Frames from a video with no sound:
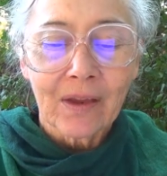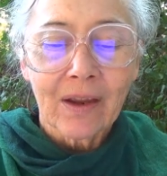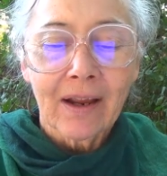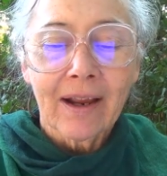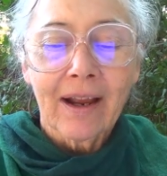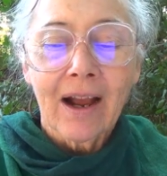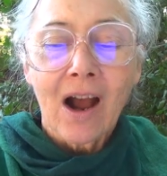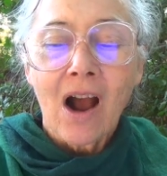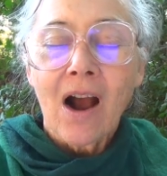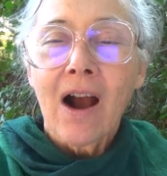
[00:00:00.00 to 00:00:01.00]

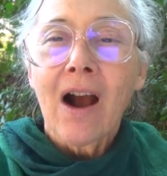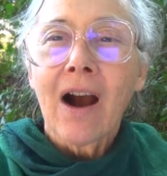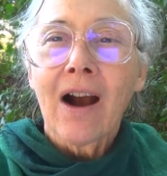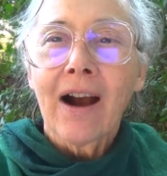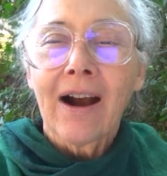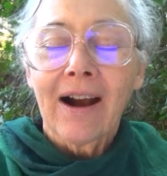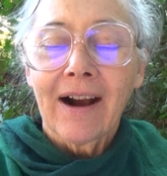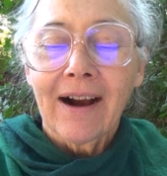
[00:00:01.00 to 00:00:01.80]
(no one is talking)